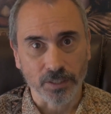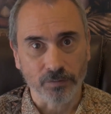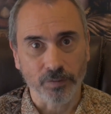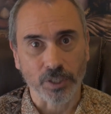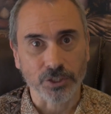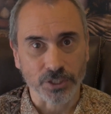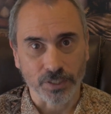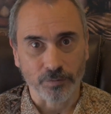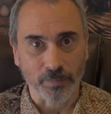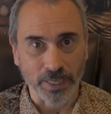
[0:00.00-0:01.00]
version
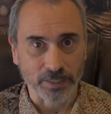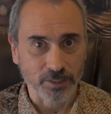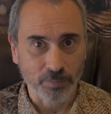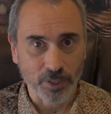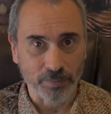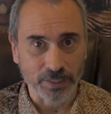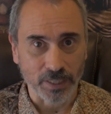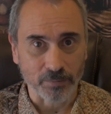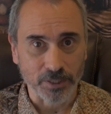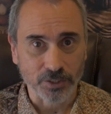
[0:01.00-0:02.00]
of my experiment that
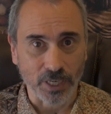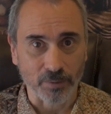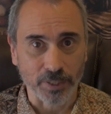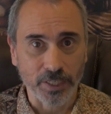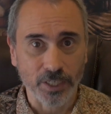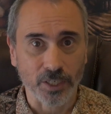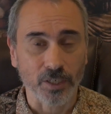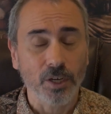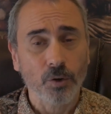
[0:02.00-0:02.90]
I'm describing here,